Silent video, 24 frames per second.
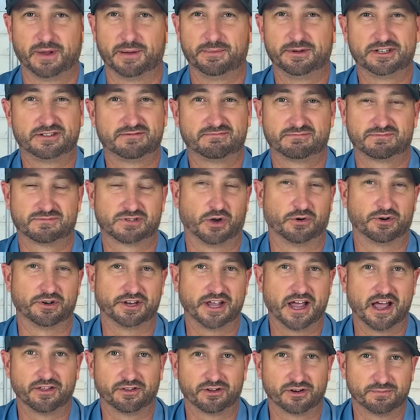maybe tone it
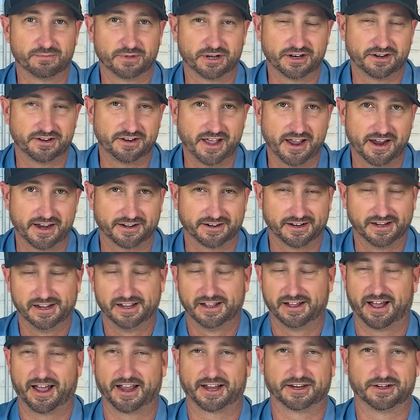down a little bit at night.
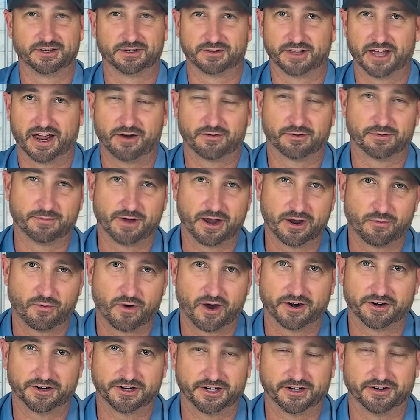I can do that with my
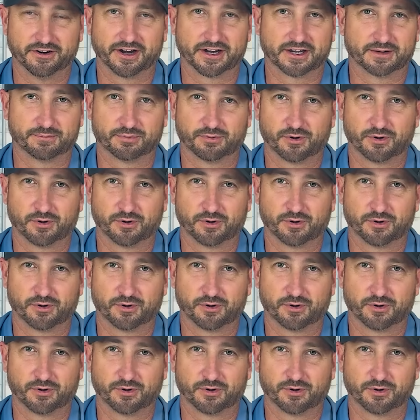water heater. I can